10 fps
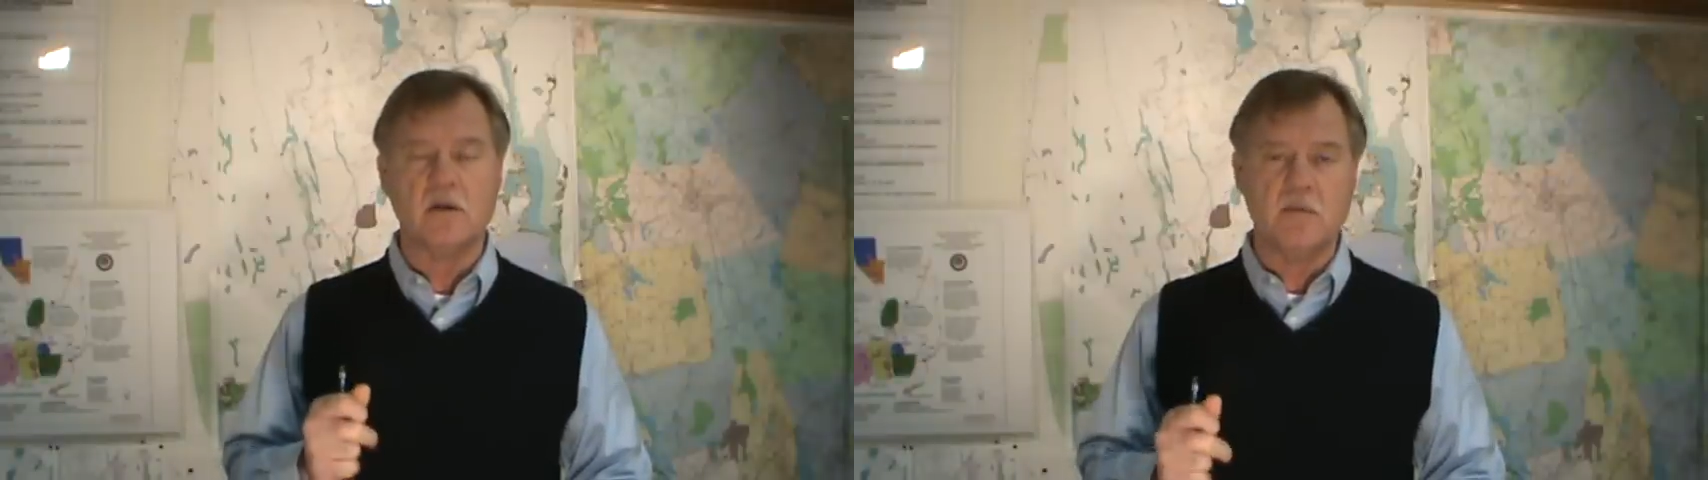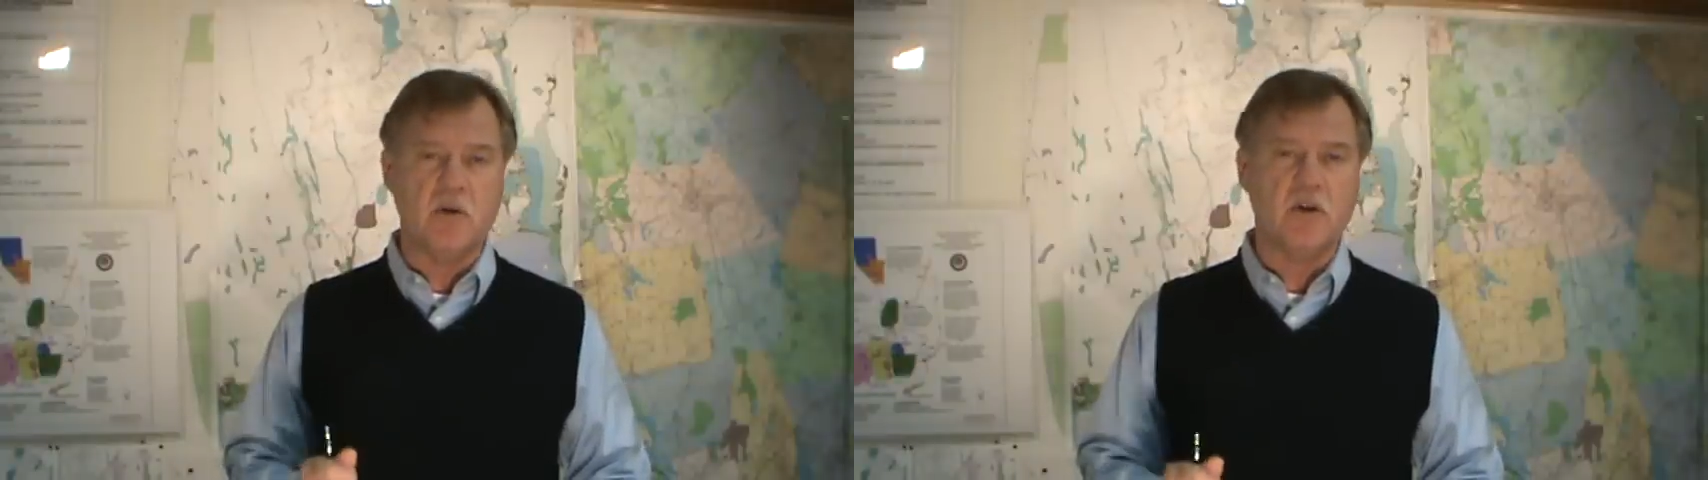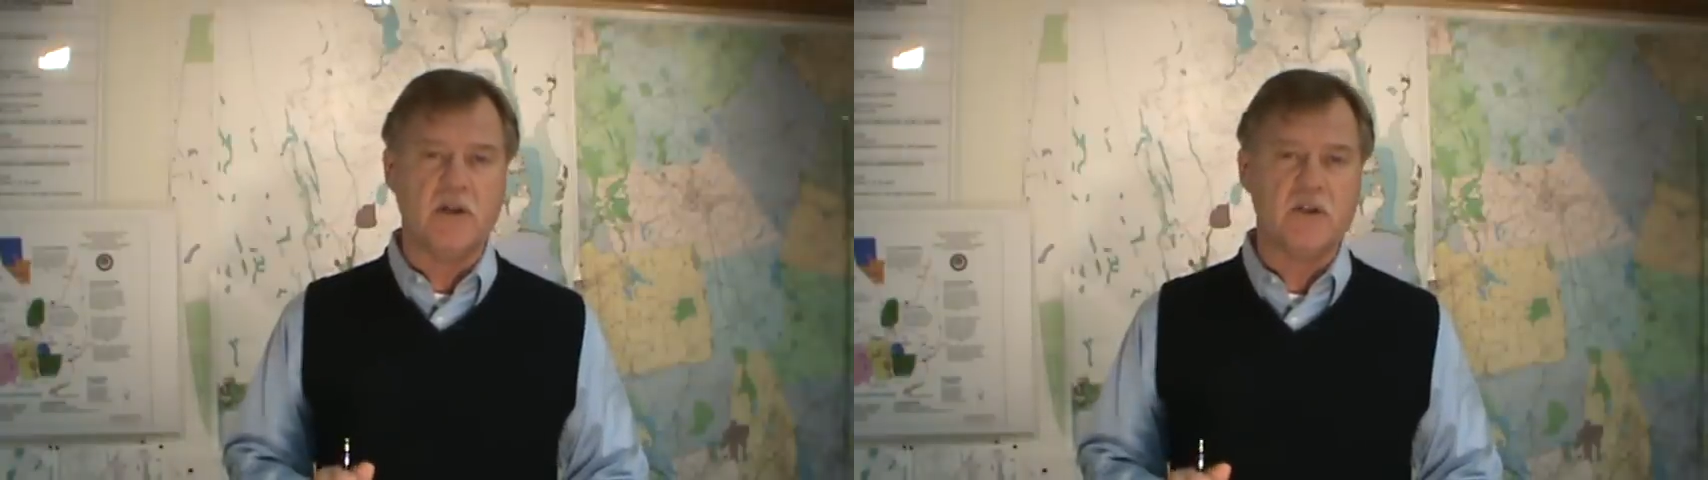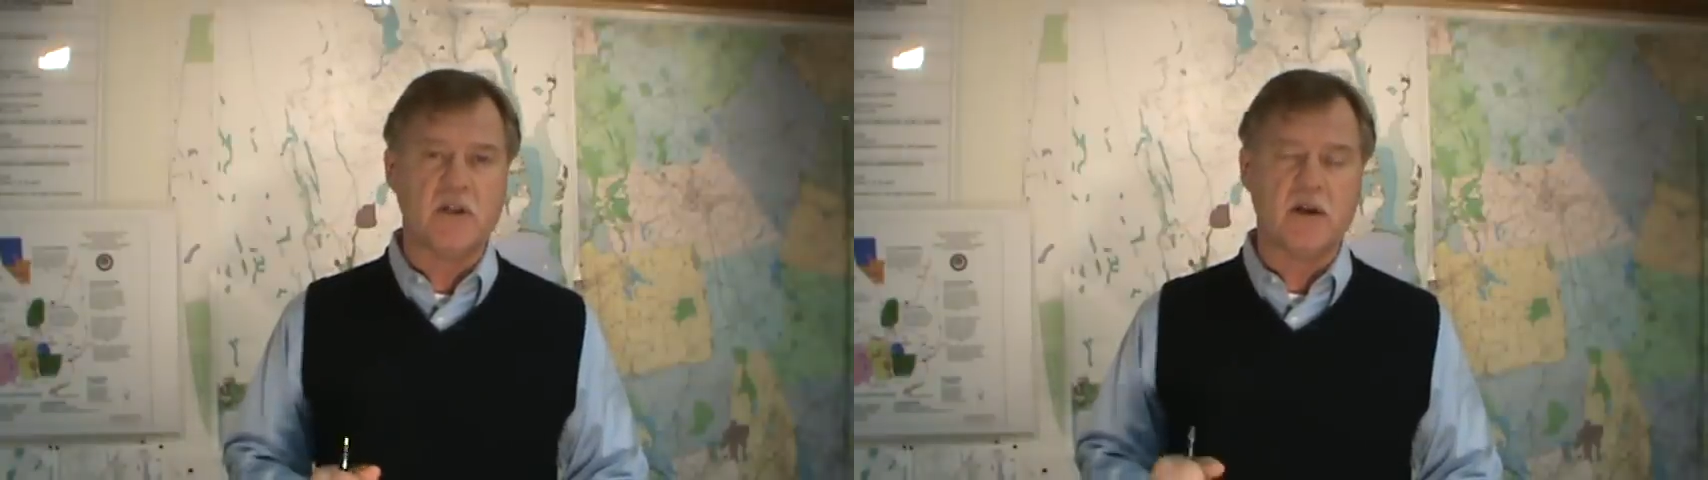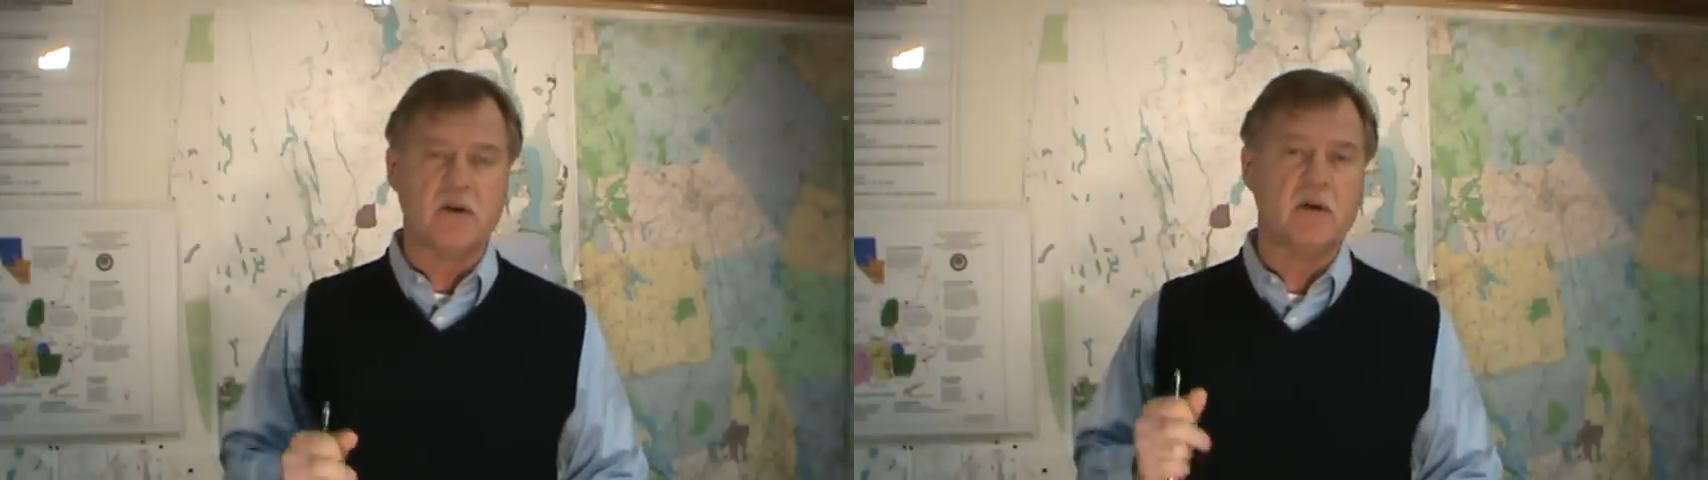community
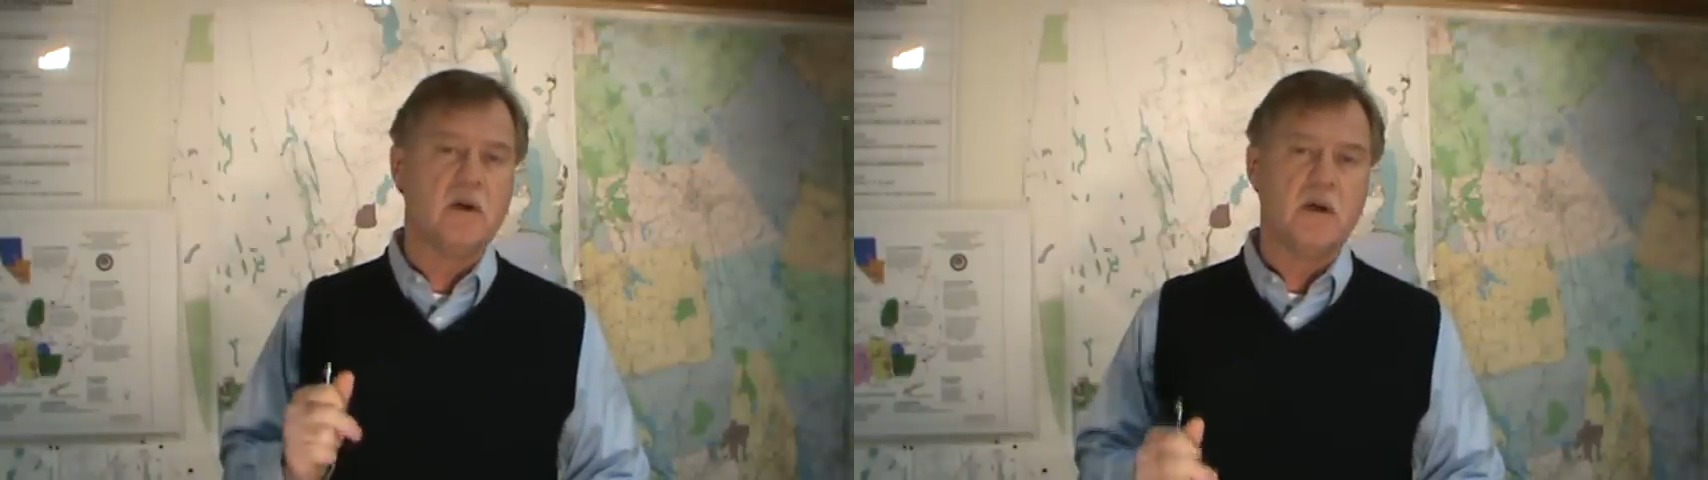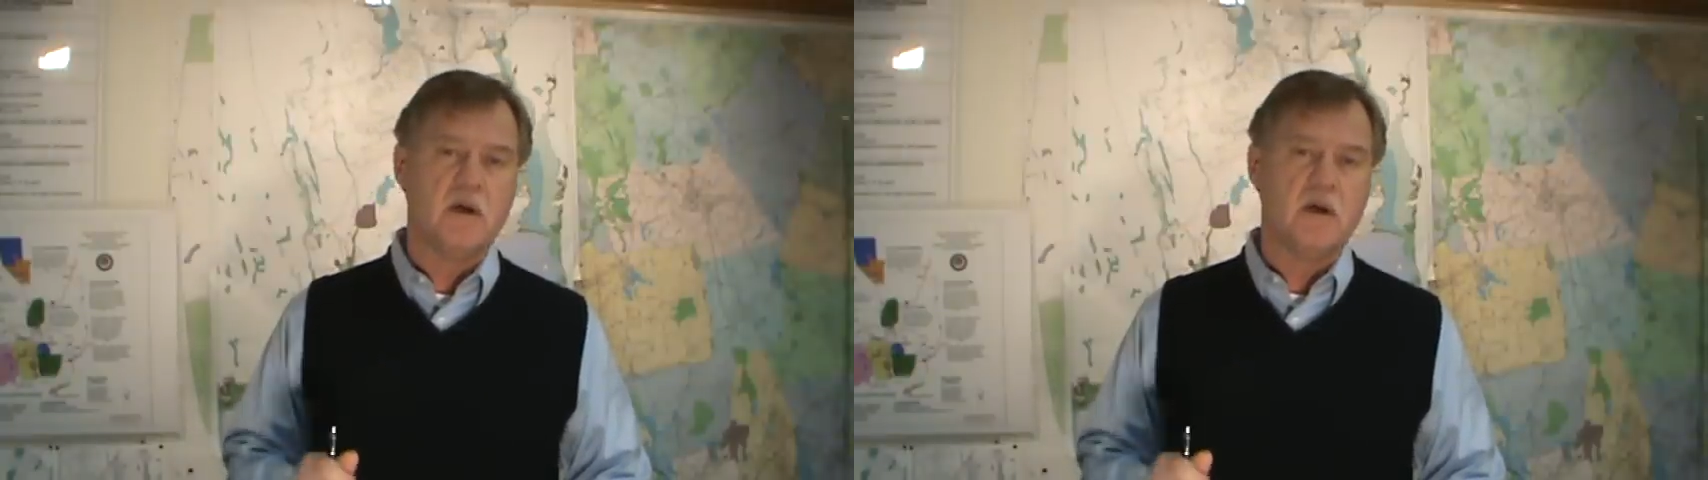center,